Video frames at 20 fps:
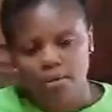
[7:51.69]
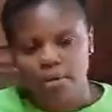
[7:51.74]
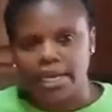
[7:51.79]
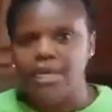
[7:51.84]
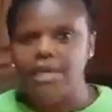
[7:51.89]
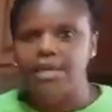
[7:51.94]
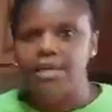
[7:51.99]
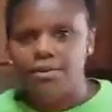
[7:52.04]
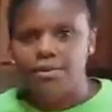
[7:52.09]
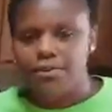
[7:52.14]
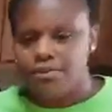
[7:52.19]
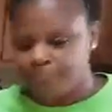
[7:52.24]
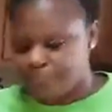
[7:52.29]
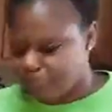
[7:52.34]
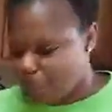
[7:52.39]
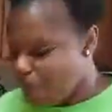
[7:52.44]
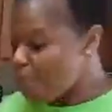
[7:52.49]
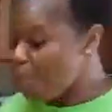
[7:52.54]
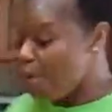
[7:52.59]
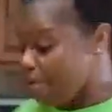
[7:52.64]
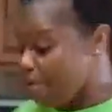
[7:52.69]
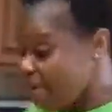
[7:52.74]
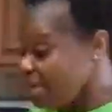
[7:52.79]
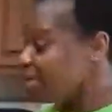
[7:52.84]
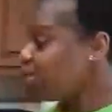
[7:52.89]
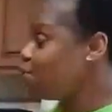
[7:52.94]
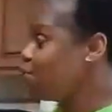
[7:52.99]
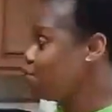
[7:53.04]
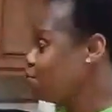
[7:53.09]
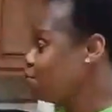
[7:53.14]
Okay. I won't make
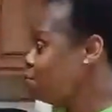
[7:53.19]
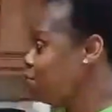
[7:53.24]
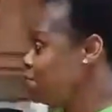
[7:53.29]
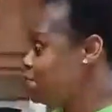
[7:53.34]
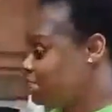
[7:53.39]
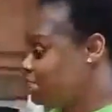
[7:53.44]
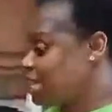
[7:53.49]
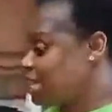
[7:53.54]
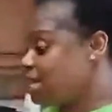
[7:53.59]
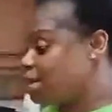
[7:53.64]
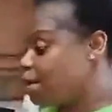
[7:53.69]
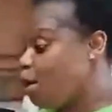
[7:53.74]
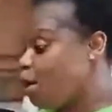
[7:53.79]
you a spinach salad.